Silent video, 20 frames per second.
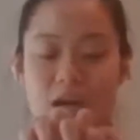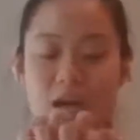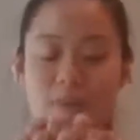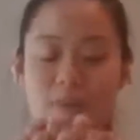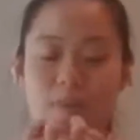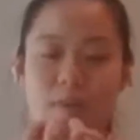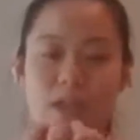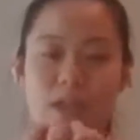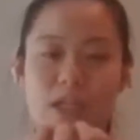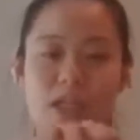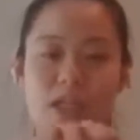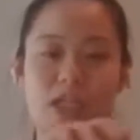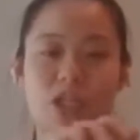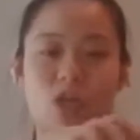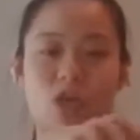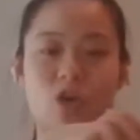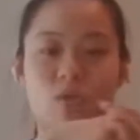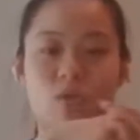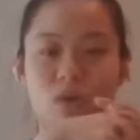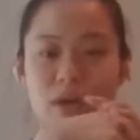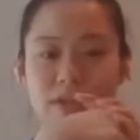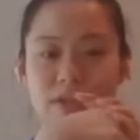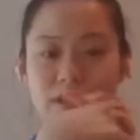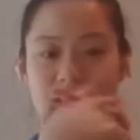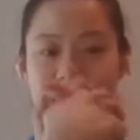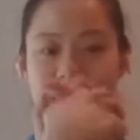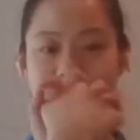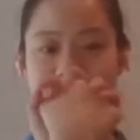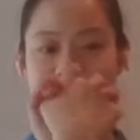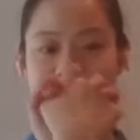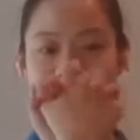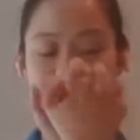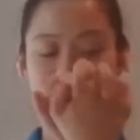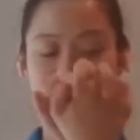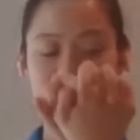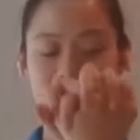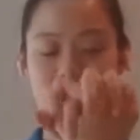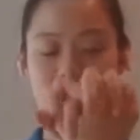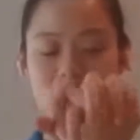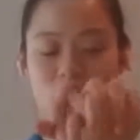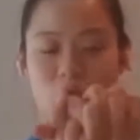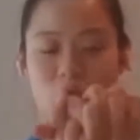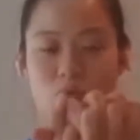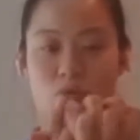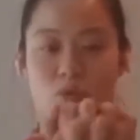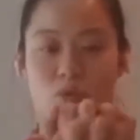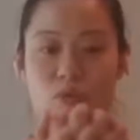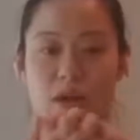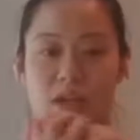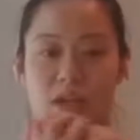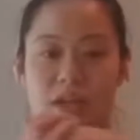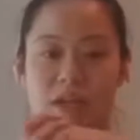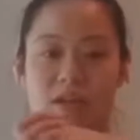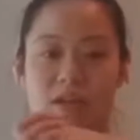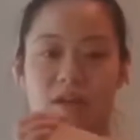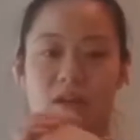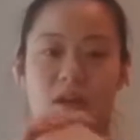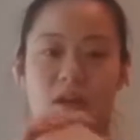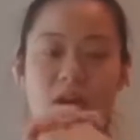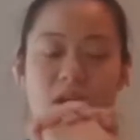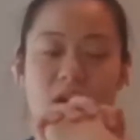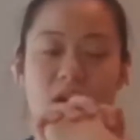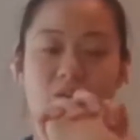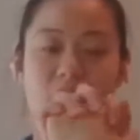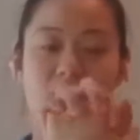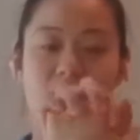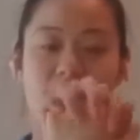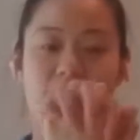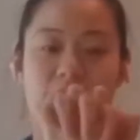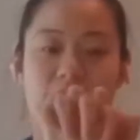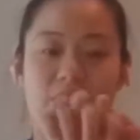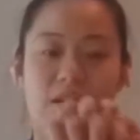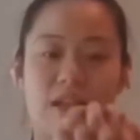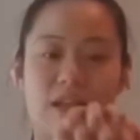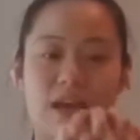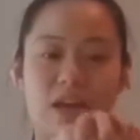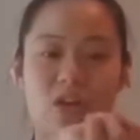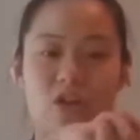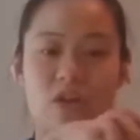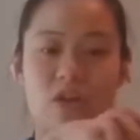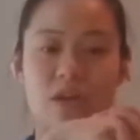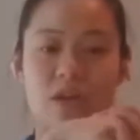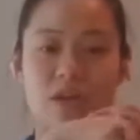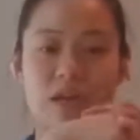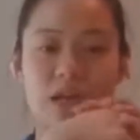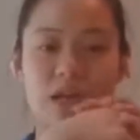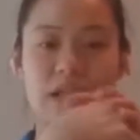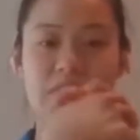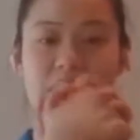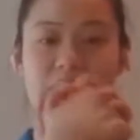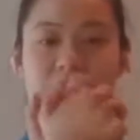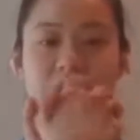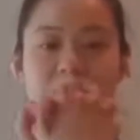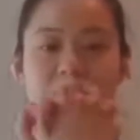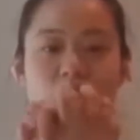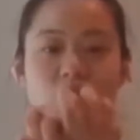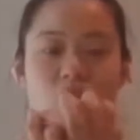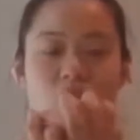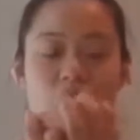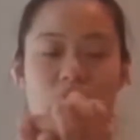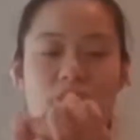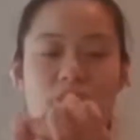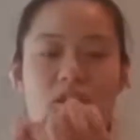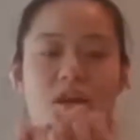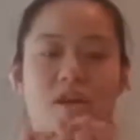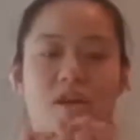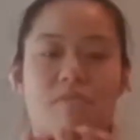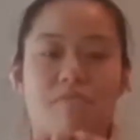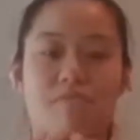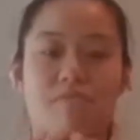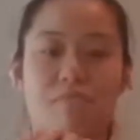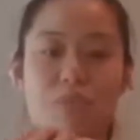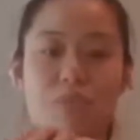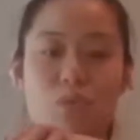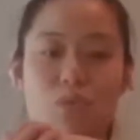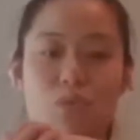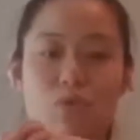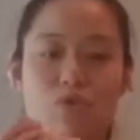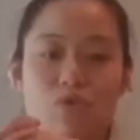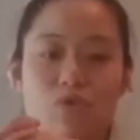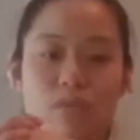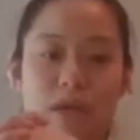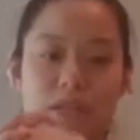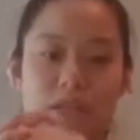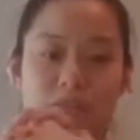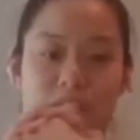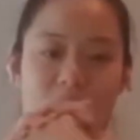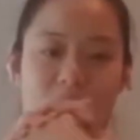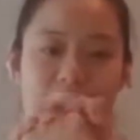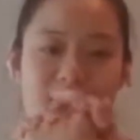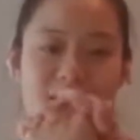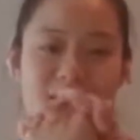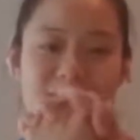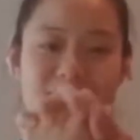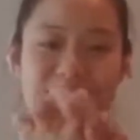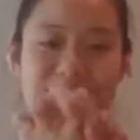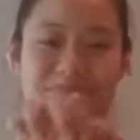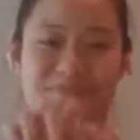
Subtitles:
We still want to have this kind of wrist flexion and extension type movement here.